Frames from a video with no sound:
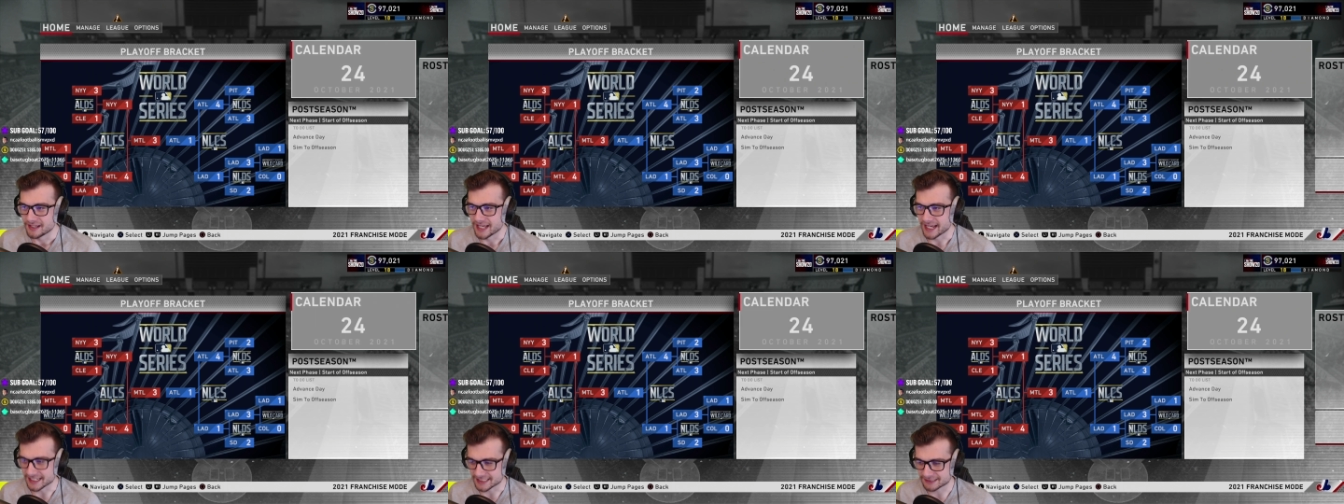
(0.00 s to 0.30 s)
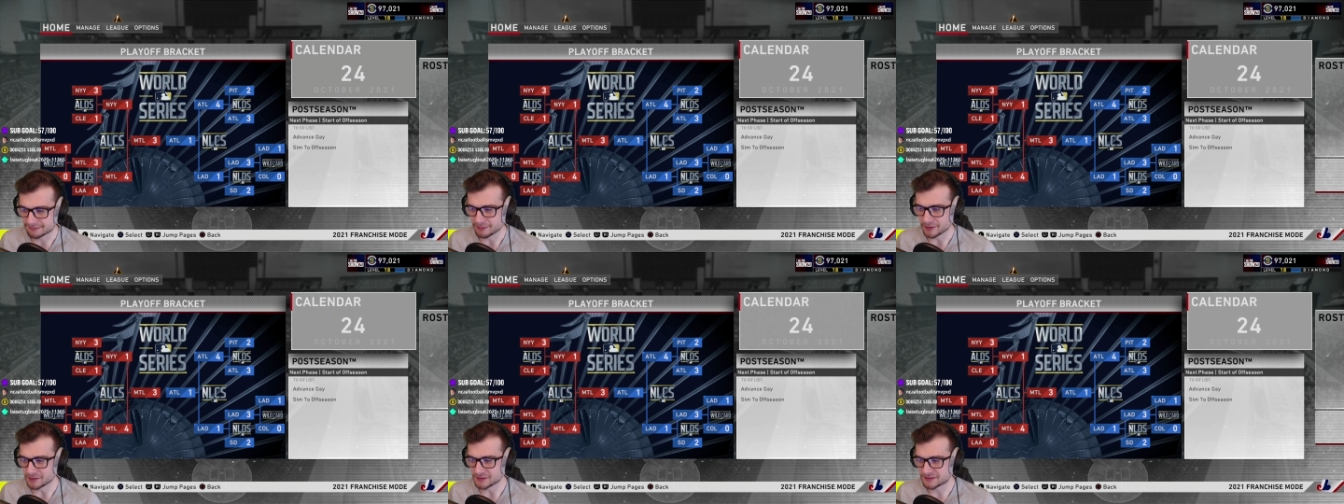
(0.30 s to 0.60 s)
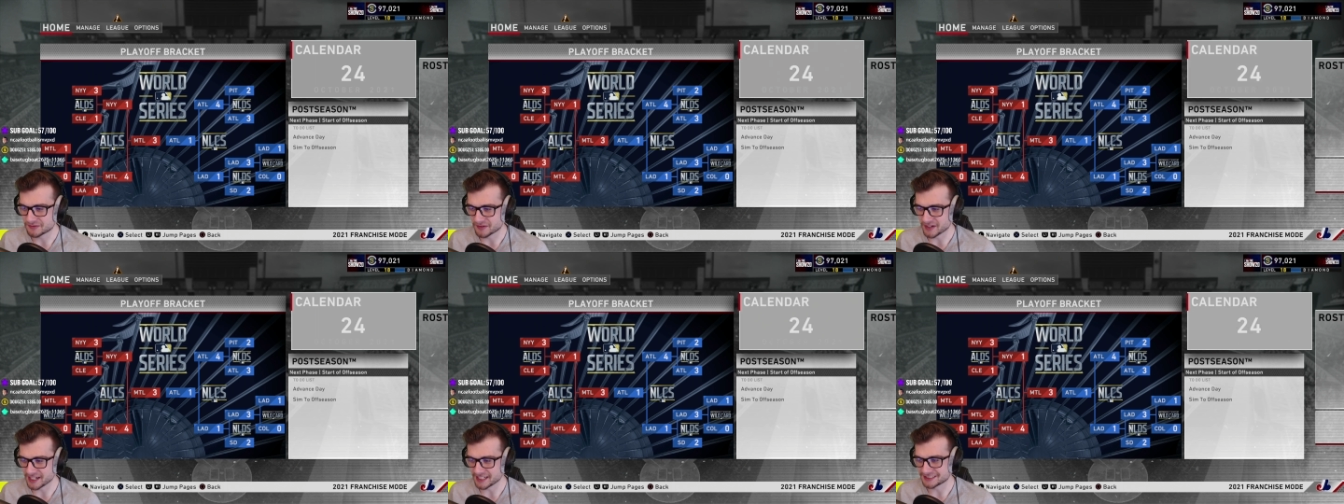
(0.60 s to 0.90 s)

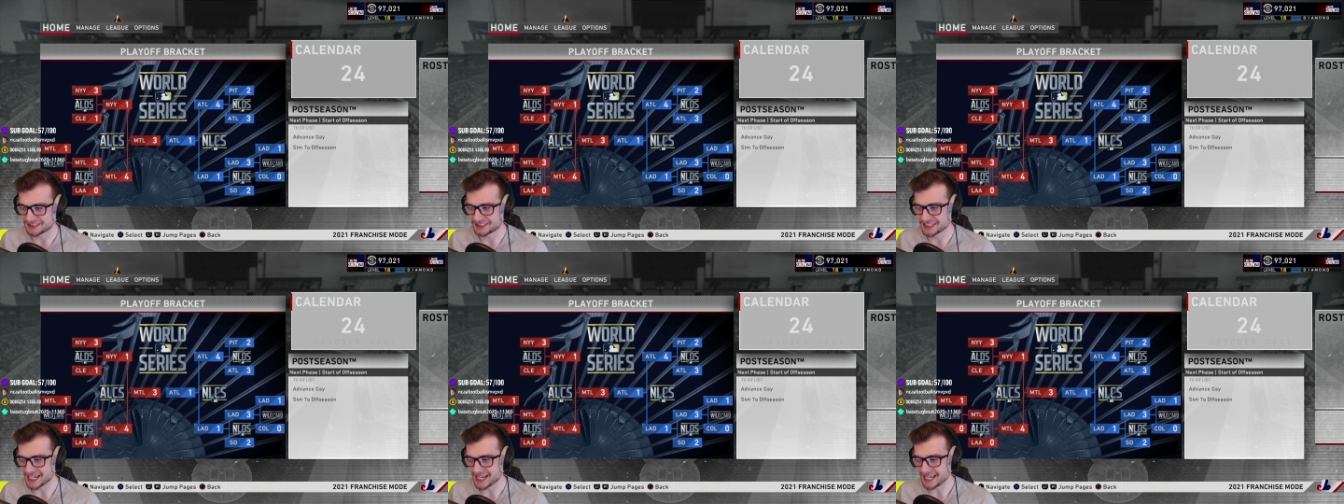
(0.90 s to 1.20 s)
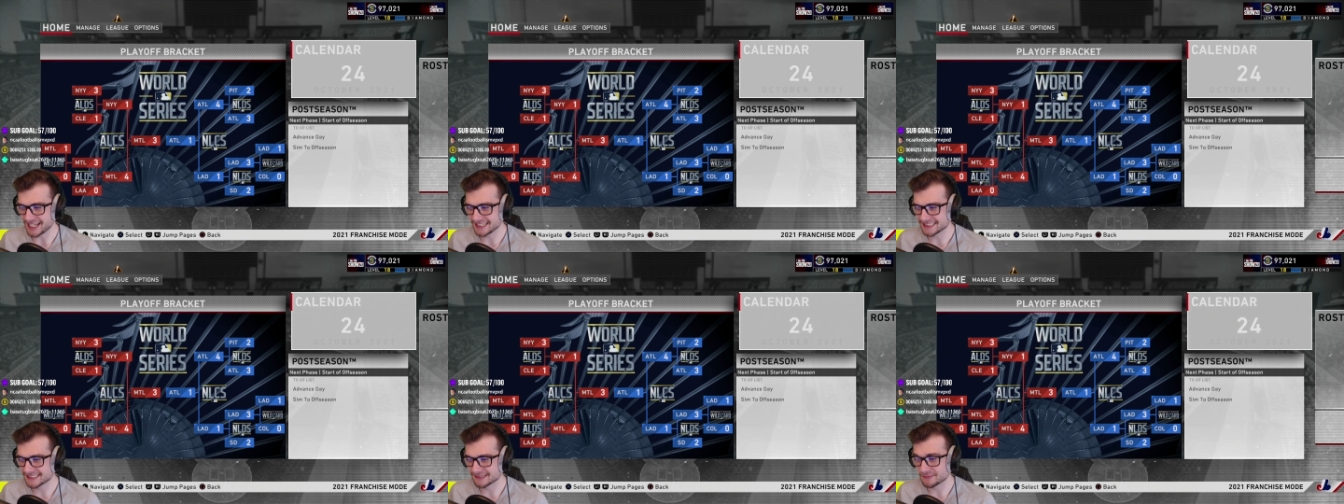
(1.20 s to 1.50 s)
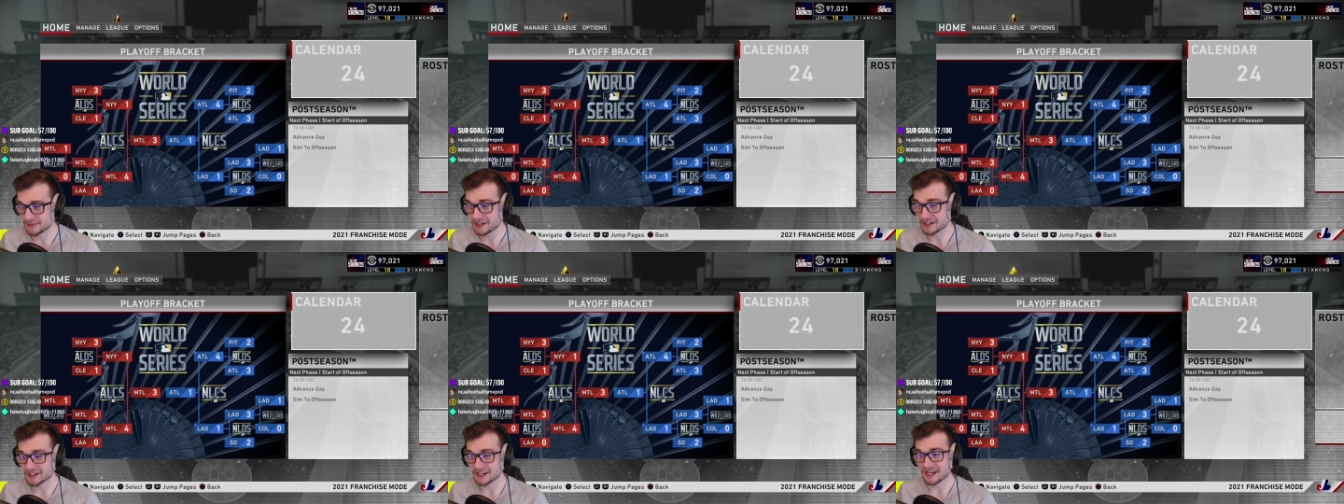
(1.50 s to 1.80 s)
Expos franchise,
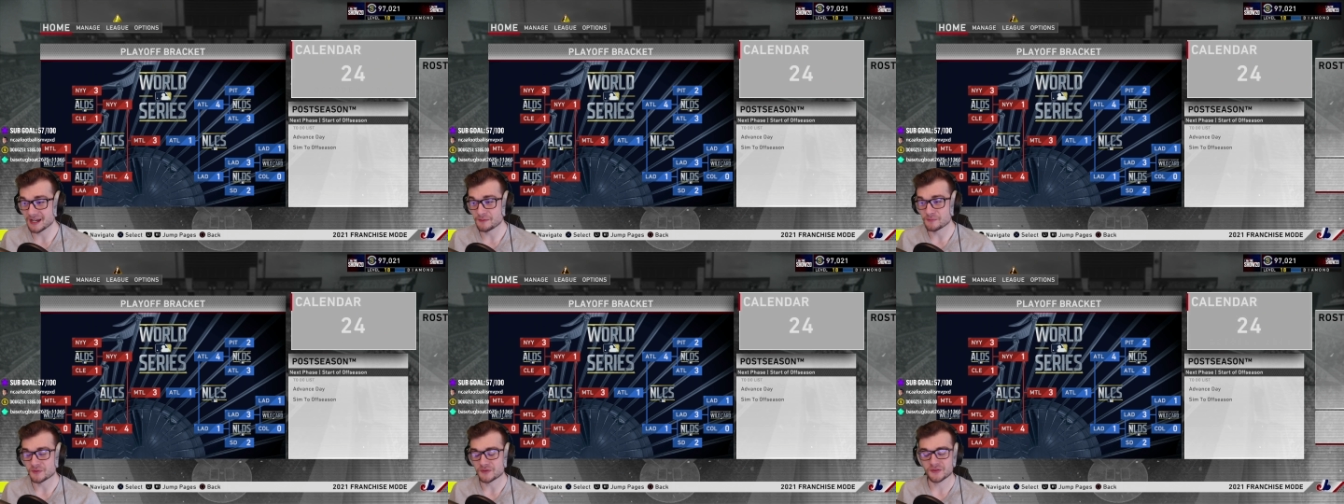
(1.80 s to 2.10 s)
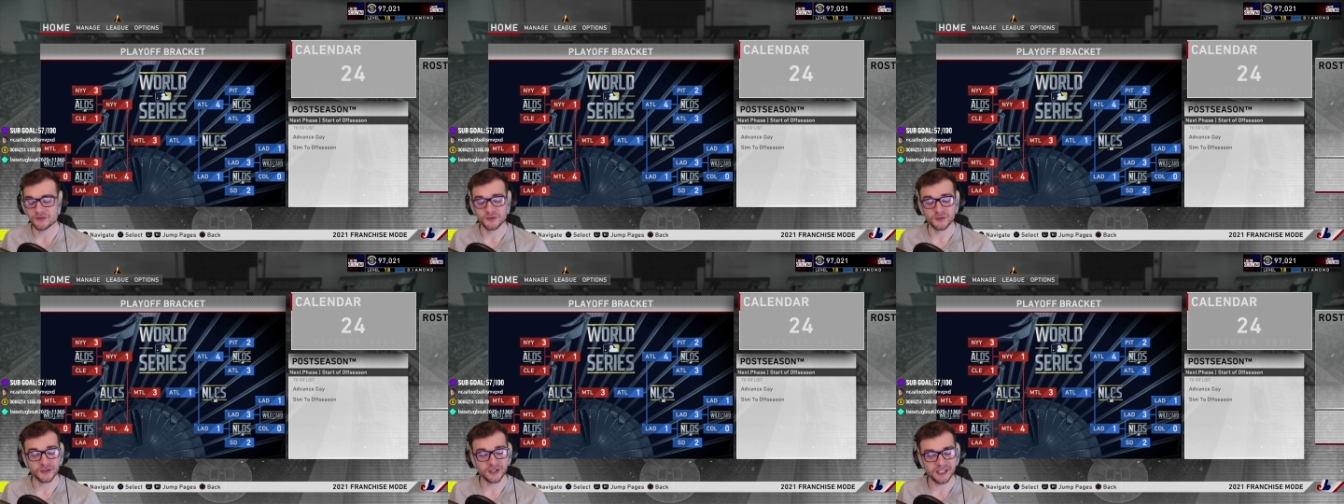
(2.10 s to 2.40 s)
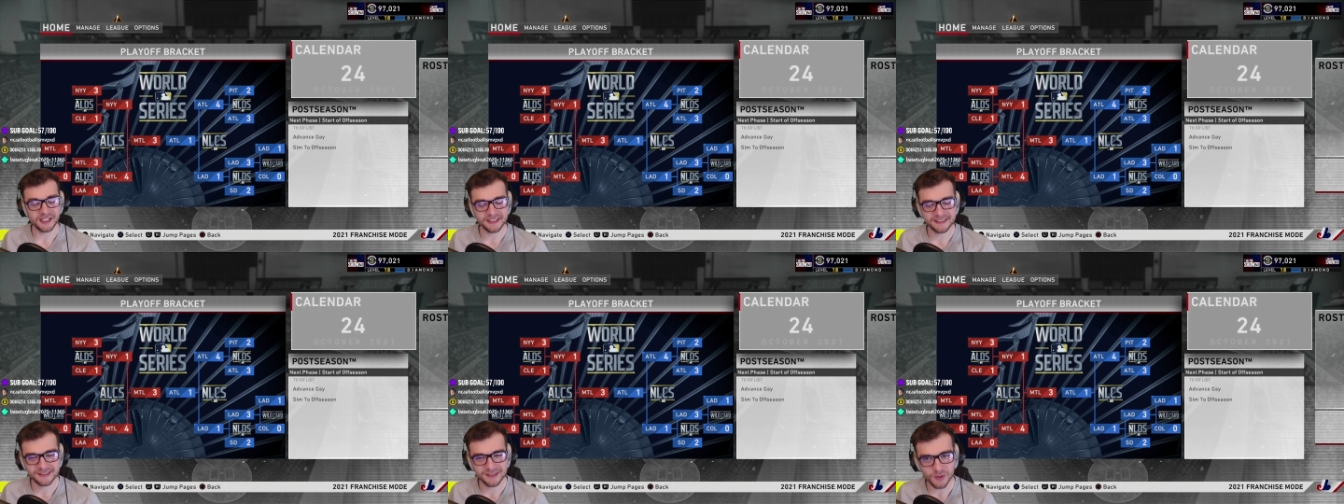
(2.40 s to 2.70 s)
and we are up
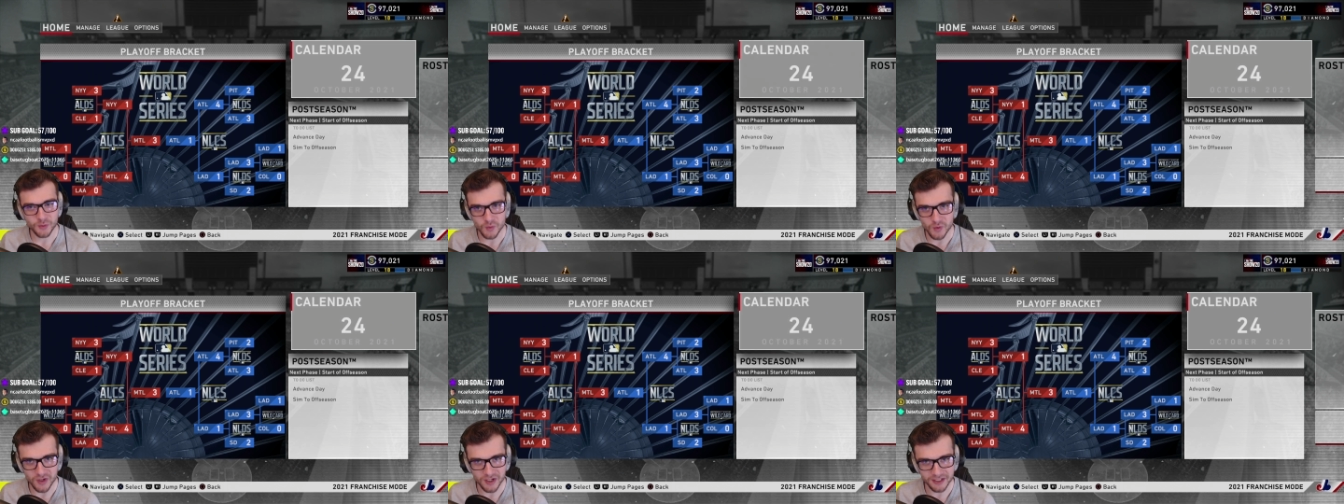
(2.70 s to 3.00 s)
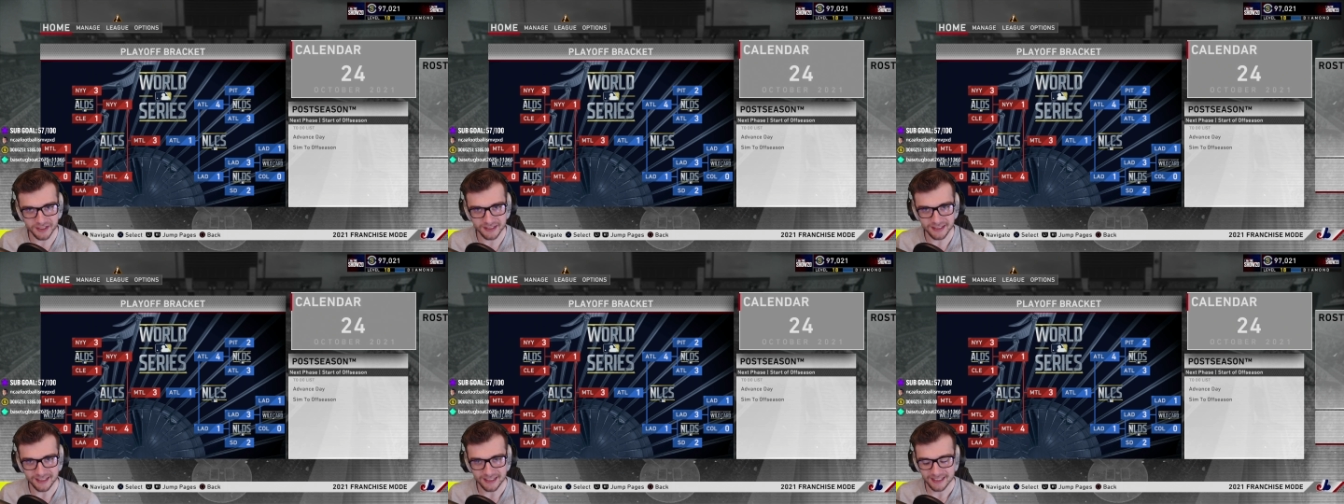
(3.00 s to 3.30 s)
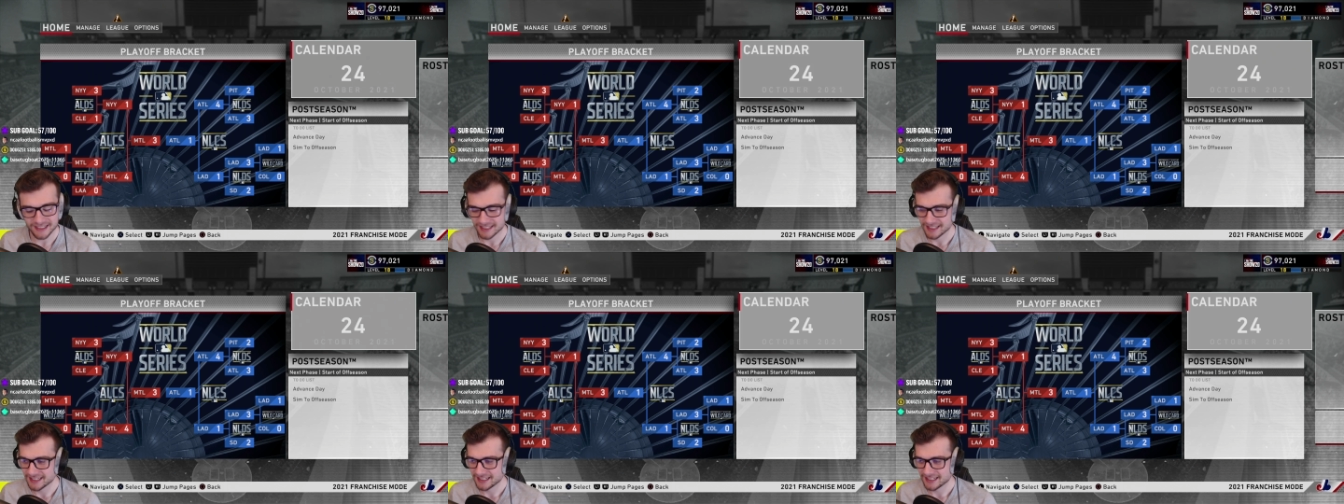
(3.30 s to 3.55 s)
three to one